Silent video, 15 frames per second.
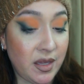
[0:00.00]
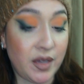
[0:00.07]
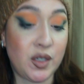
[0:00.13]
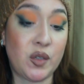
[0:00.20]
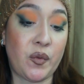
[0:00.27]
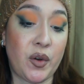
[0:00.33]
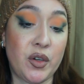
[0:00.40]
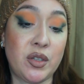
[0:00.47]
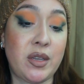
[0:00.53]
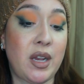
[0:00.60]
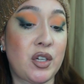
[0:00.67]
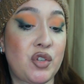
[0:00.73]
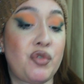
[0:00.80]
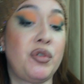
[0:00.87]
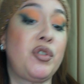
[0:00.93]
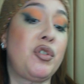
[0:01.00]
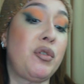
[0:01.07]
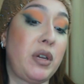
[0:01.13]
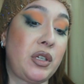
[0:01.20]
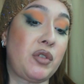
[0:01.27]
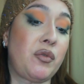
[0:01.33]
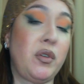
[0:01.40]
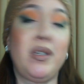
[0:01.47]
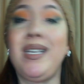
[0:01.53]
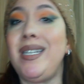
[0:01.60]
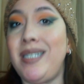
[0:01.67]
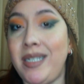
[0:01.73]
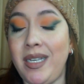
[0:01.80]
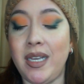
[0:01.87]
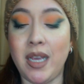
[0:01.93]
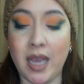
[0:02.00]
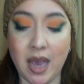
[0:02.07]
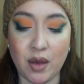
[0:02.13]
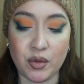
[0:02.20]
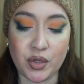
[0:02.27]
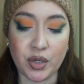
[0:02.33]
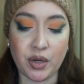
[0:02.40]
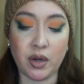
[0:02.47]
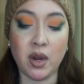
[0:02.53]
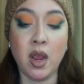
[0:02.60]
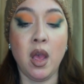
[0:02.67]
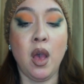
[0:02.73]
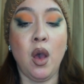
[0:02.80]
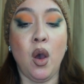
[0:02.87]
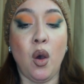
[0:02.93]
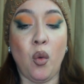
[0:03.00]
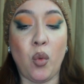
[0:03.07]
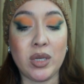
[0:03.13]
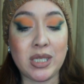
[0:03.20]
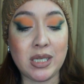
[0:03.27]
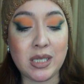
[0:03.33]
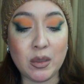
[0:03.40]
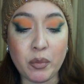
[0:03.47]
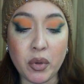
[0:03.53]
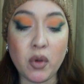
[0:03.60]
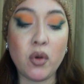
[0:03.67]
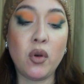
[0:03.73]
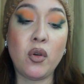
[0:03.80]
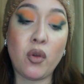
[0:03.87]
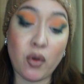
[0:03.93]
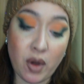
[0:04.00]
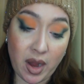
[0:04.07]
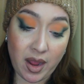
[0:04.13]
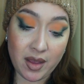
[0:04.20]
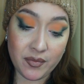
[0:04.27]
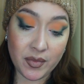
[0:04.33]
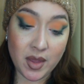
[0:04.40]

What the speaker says: his first extraterrestrial ET encounter, was a typical gray